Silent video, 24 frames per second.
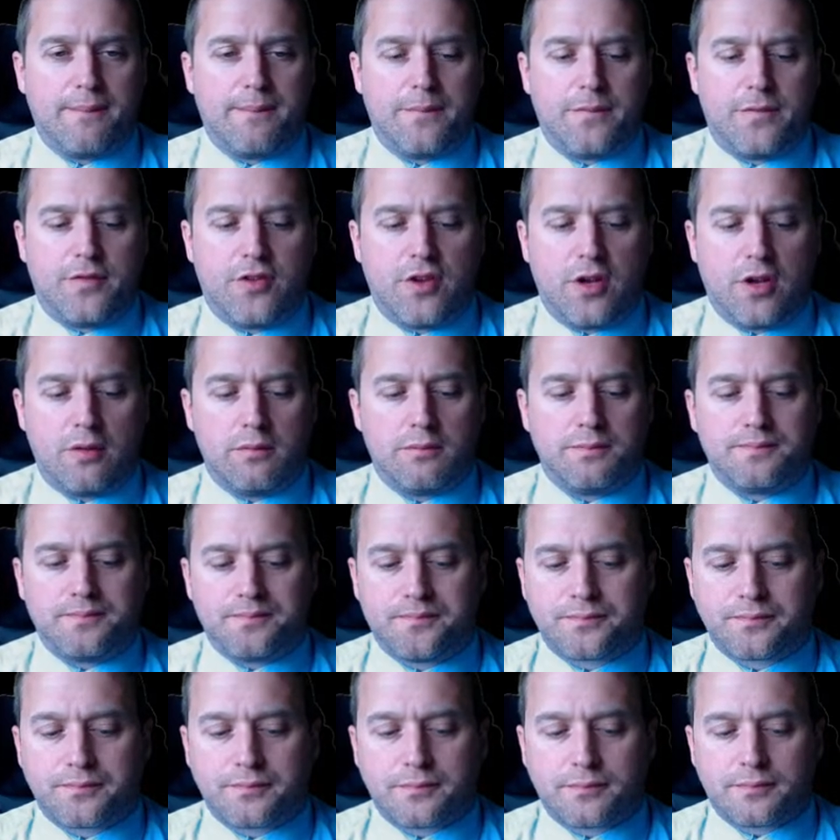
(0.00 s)
So
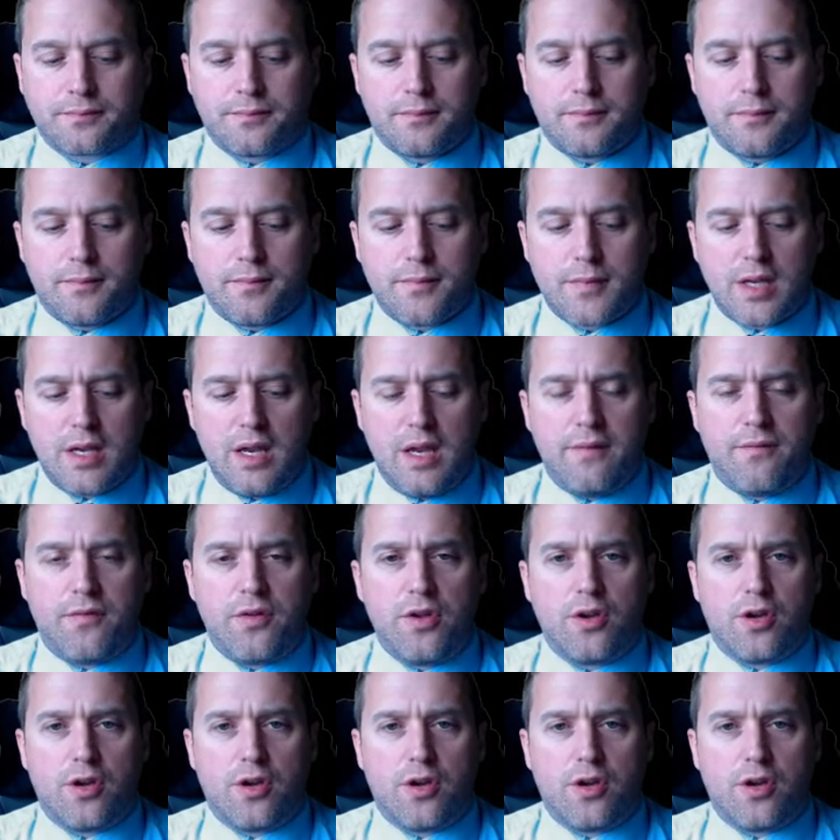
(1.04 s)
if you